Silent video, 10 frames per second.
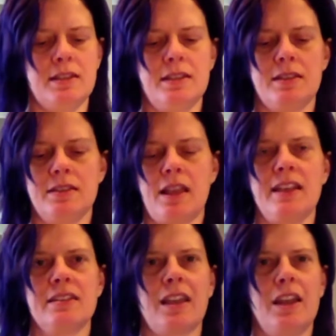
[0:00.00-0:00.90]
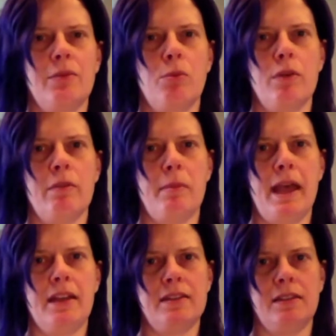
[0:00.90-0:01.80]
This has kind of more of a
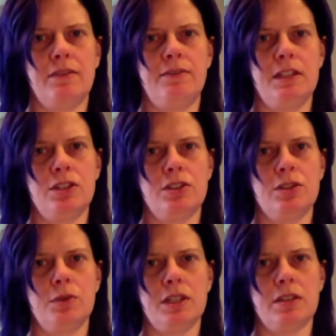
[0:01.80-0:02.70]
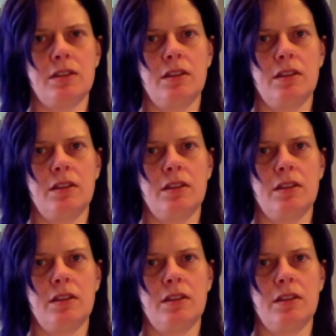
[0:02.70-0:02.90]
matte finish to it.